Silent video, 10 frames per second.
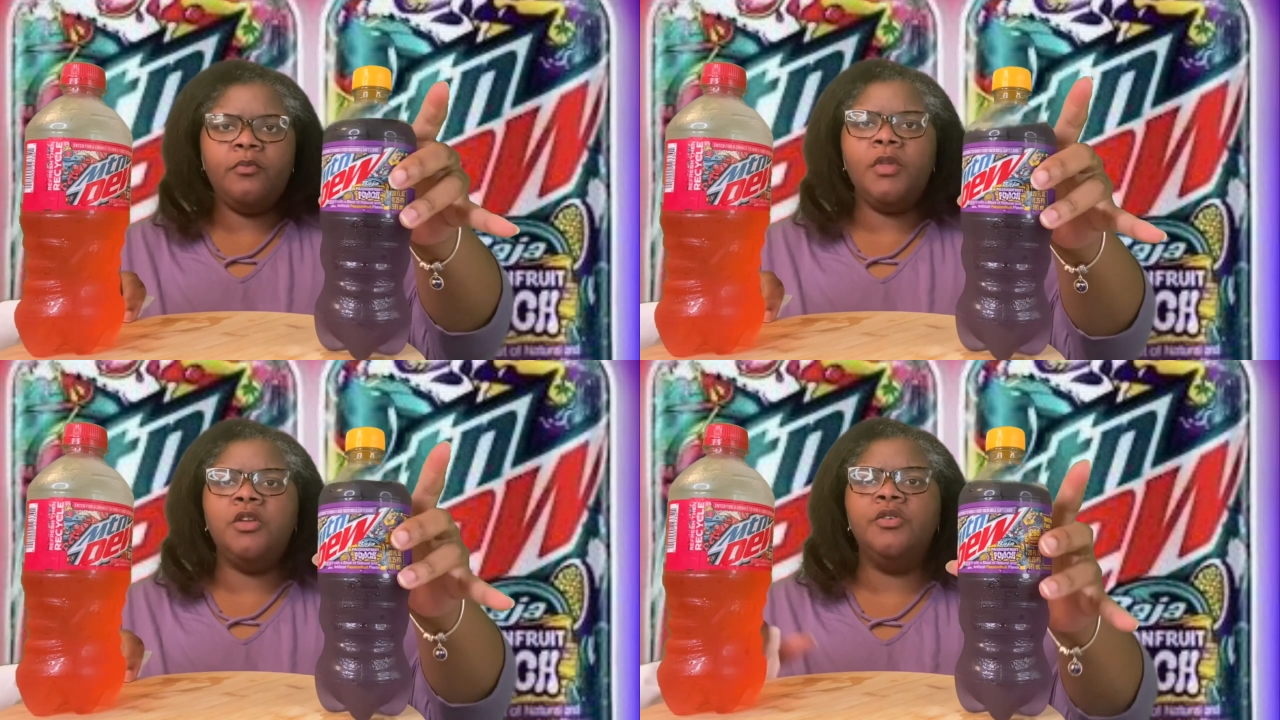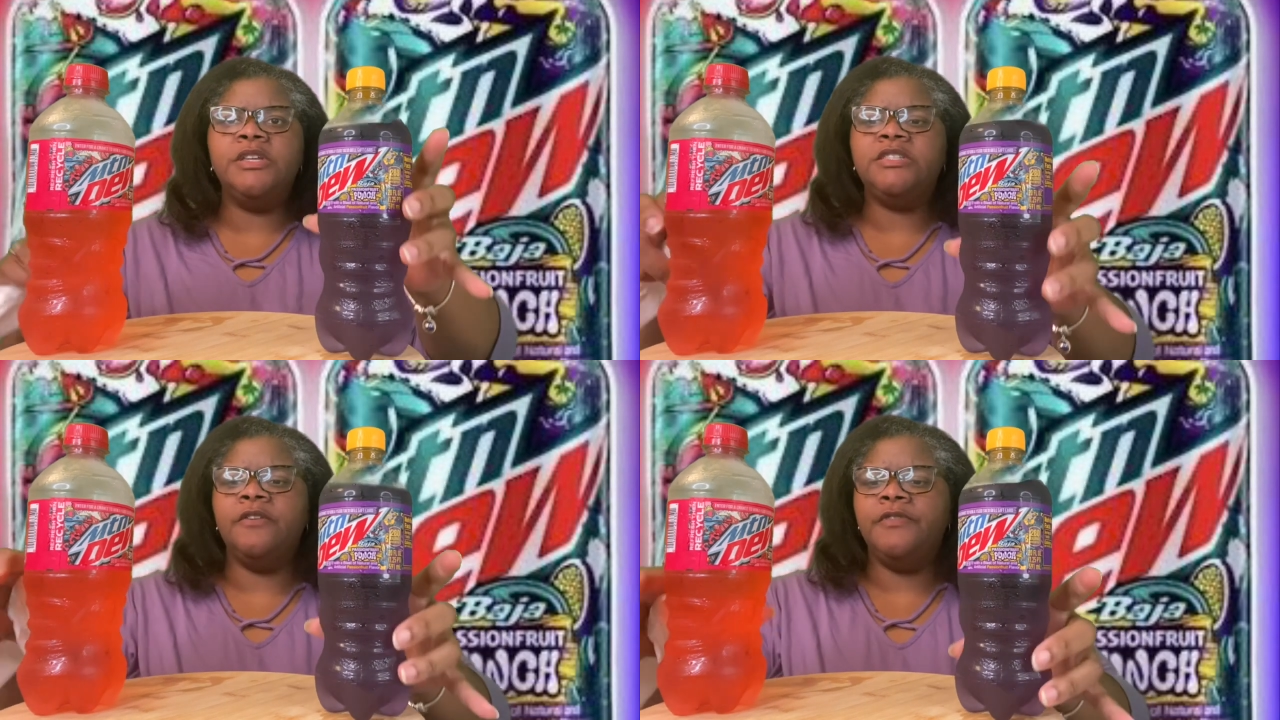You
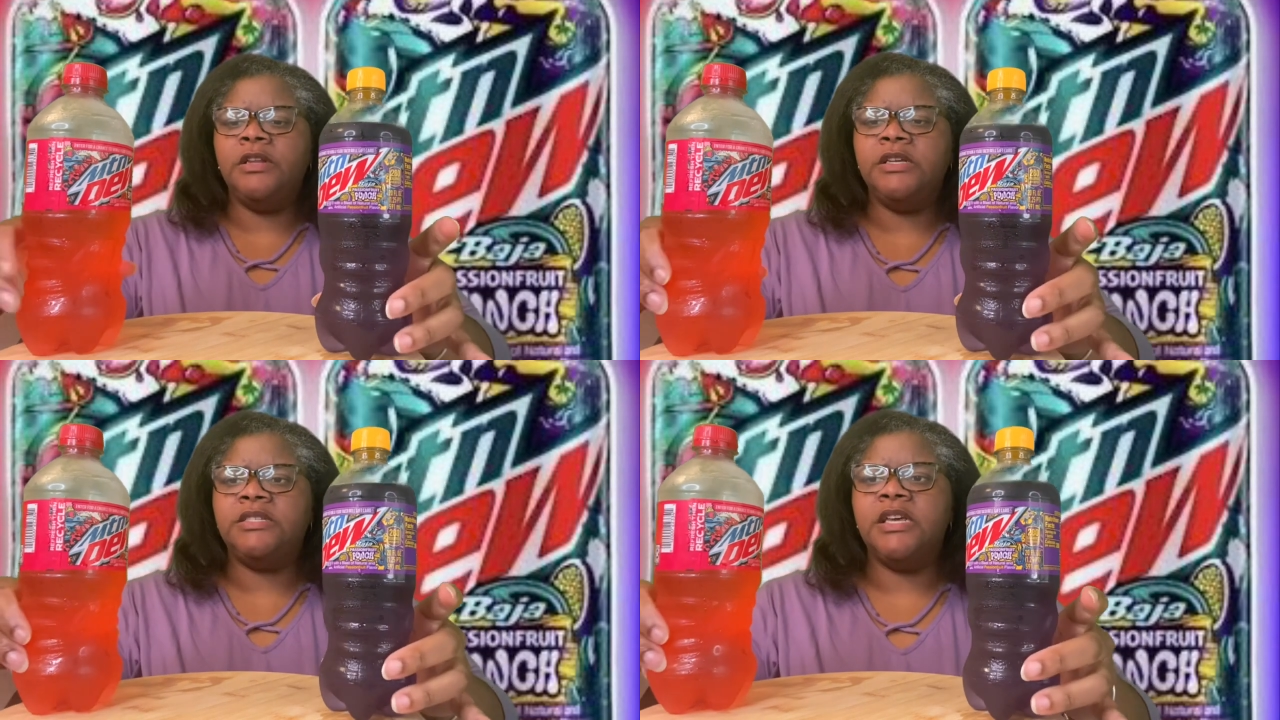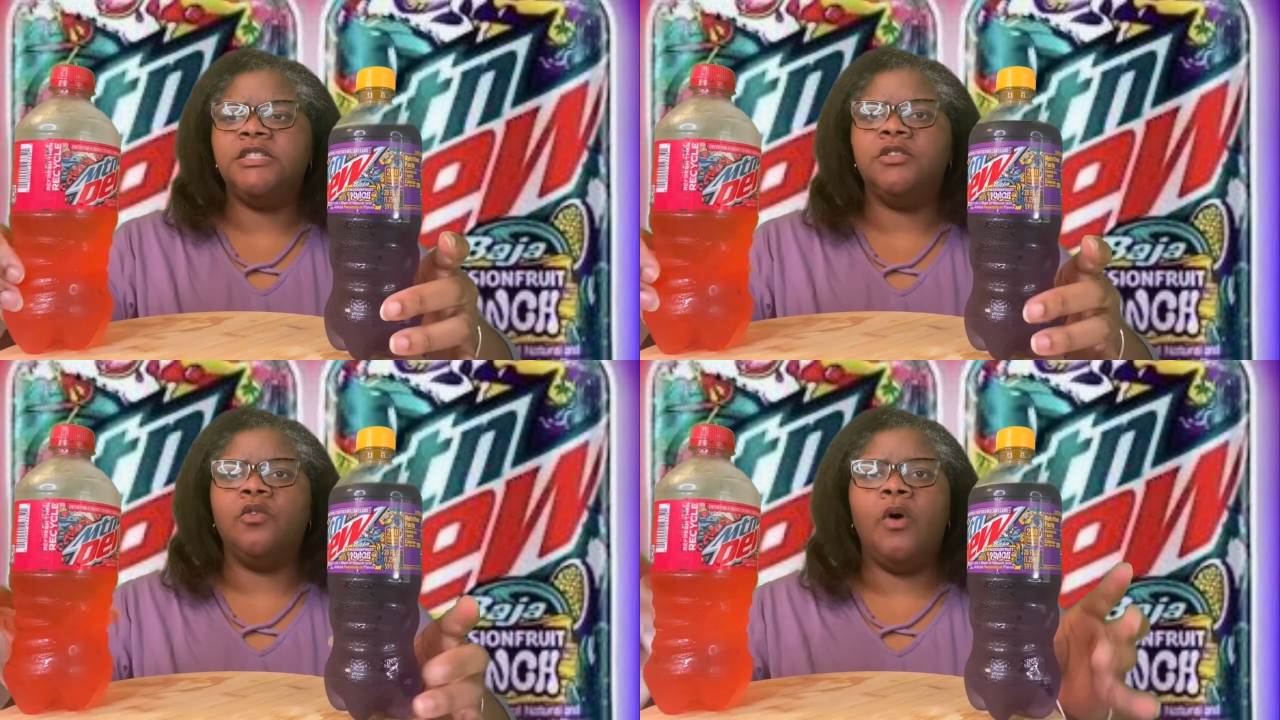can definitely
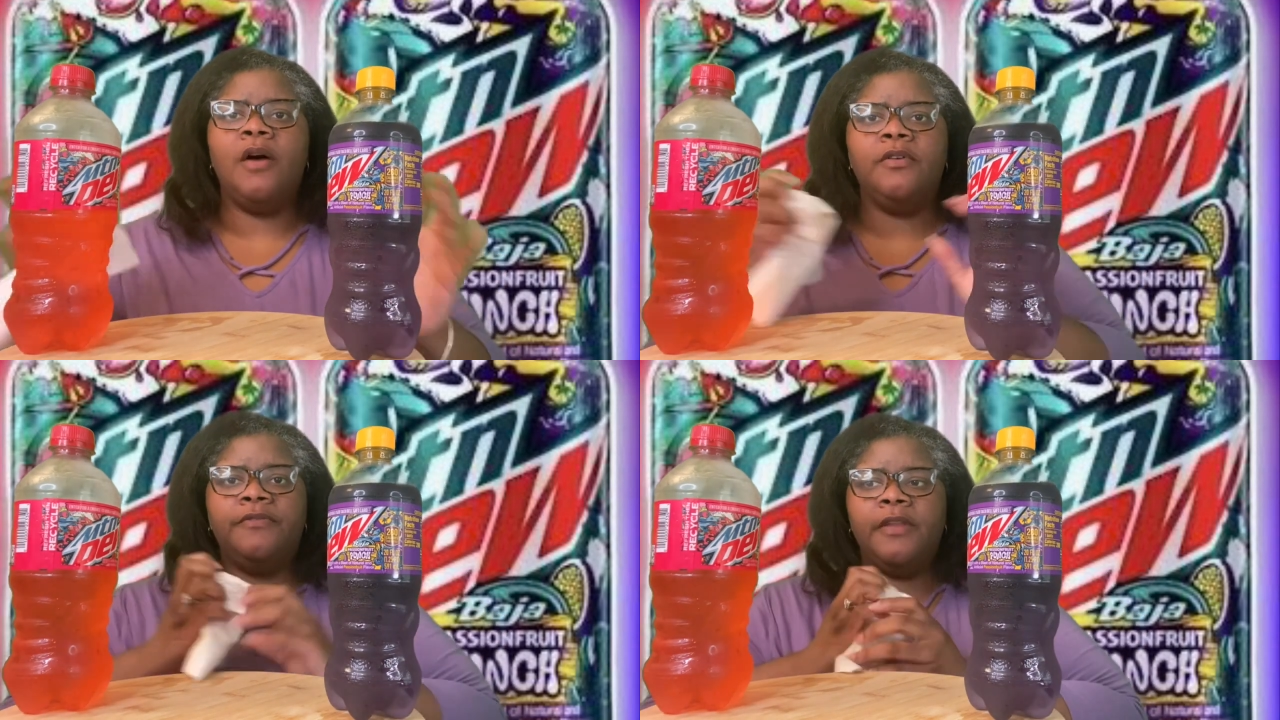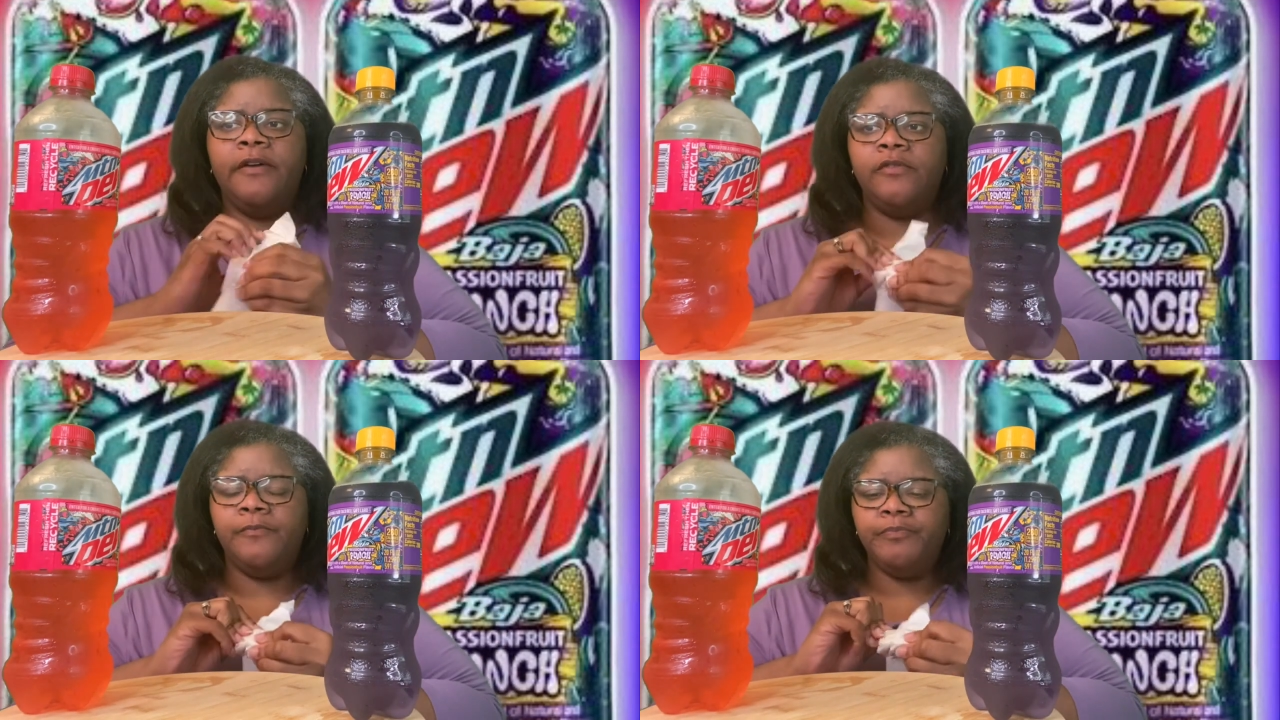taste the guava
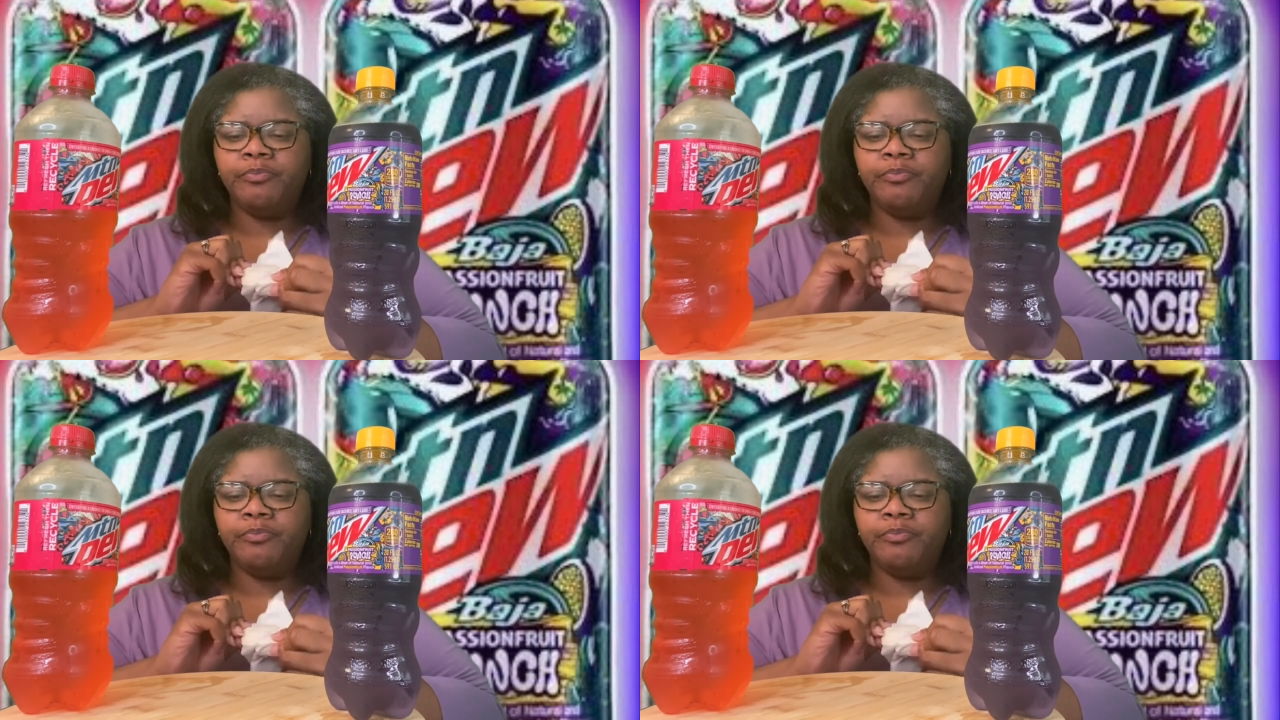flavor.